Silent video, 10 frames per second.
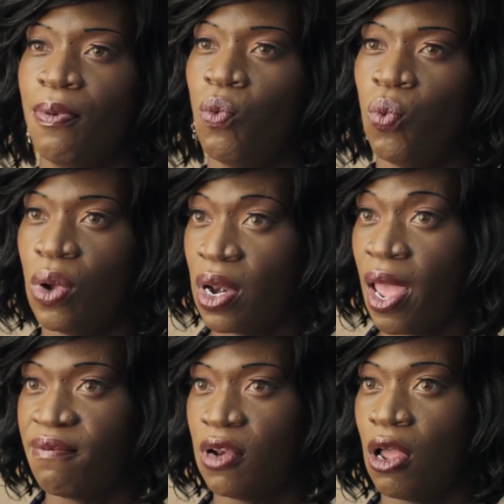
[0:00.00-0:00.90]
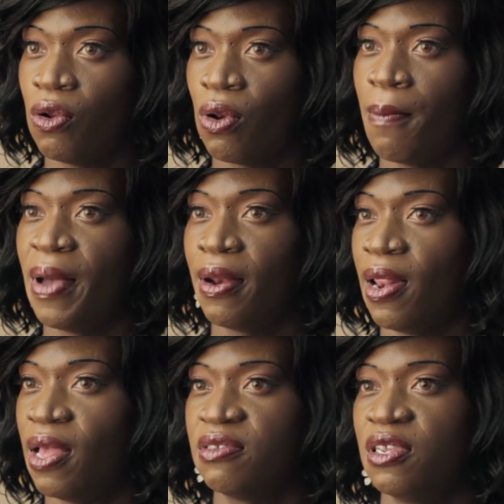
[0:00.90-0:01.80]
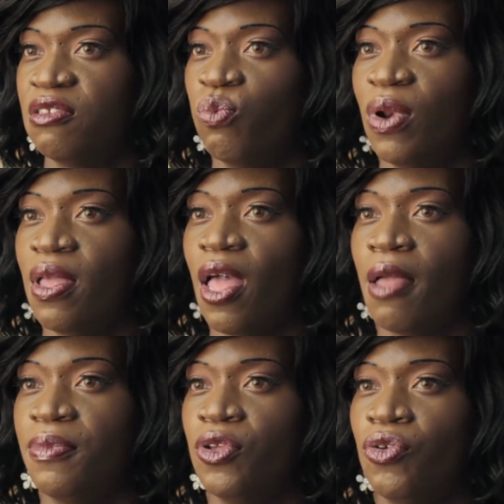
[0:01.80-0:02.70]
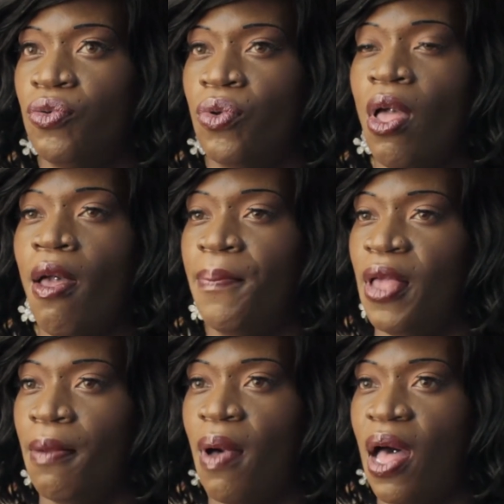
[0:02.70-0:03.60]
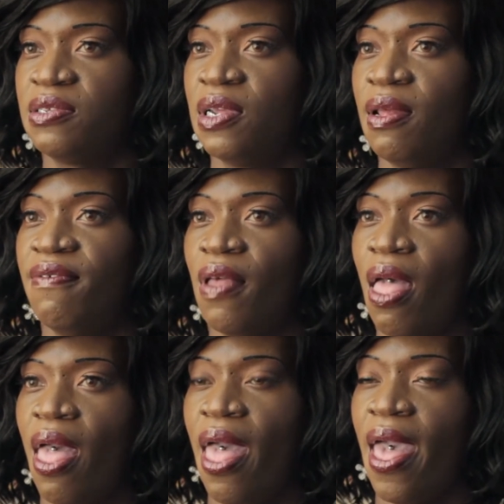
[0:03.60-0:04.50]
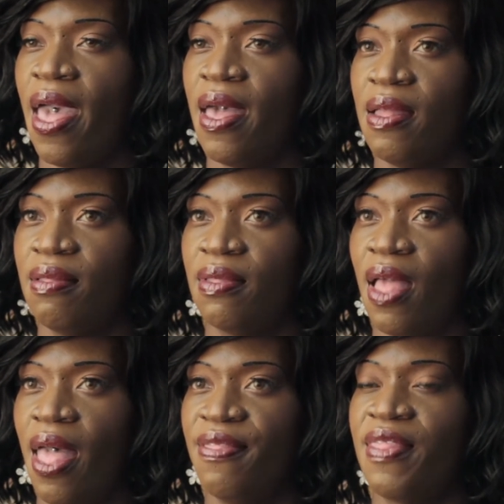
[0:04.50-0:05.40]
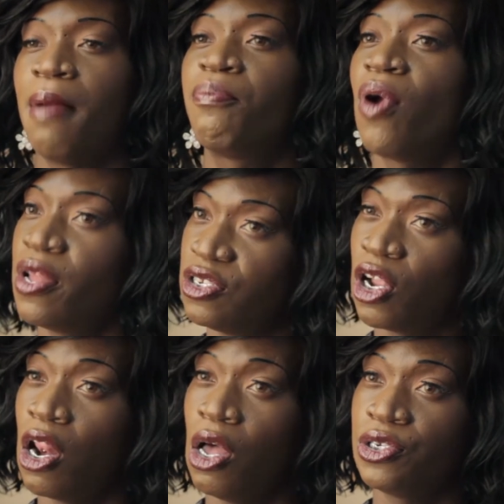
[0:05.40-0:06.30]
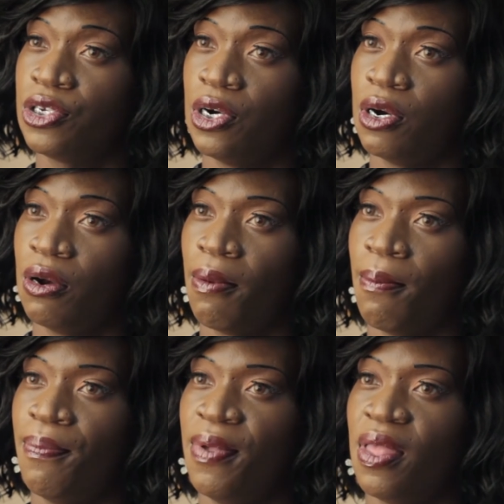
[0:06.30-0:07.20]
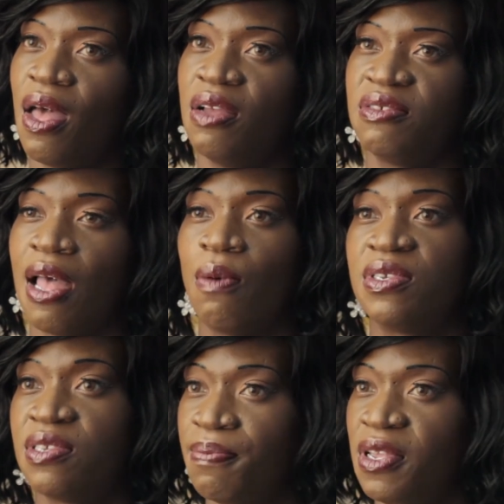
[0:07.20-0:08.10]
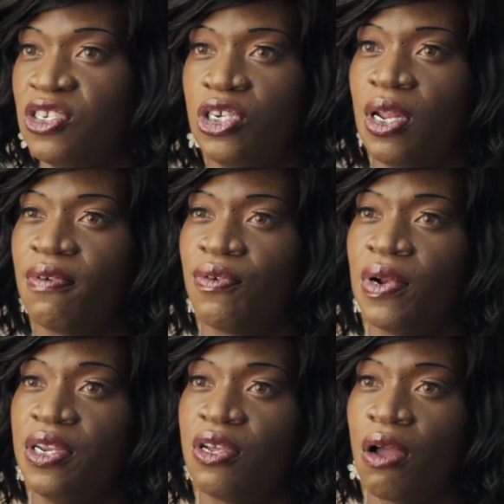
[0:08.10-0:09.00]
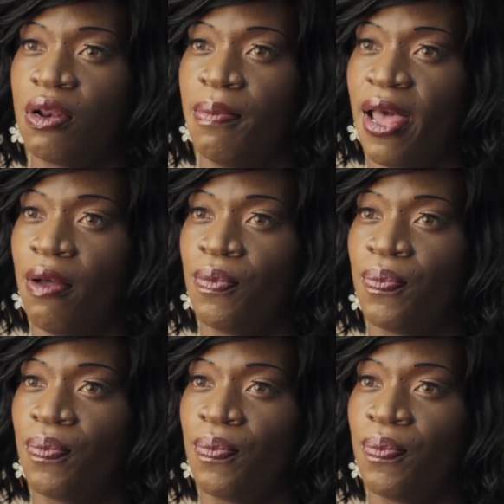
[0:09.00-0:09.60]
wouldn't have known about Alexis when it came to being positive. And that brought us closer, because that was something she never really talked about.